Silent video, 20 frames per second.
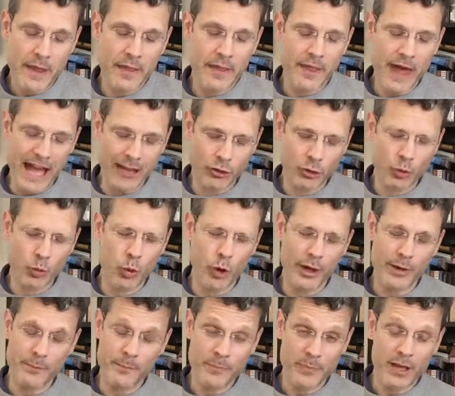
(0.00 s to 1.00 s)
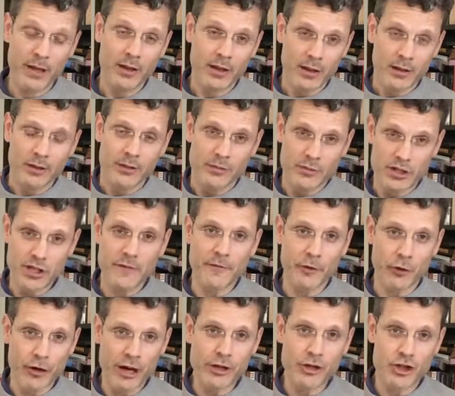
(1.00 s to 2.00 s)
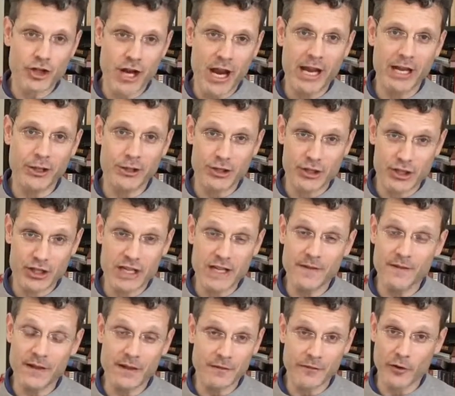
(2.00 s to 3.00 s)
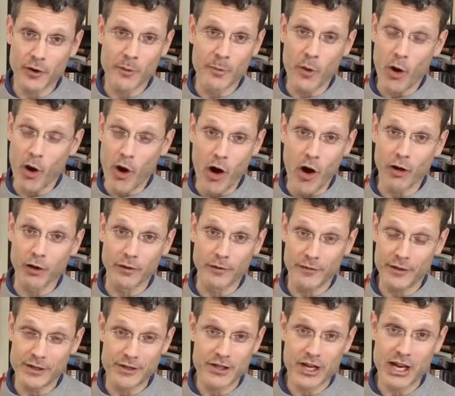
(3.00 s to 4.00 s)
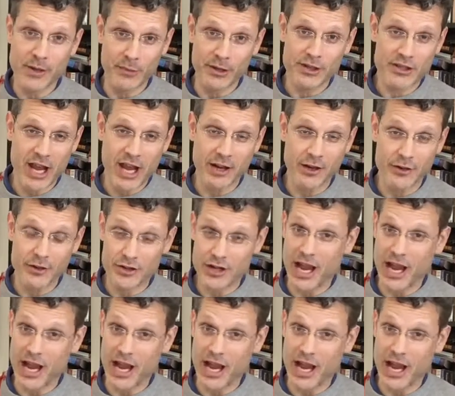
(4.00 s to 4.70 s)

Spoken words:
That's what differentiated Stevie from all of his imitators,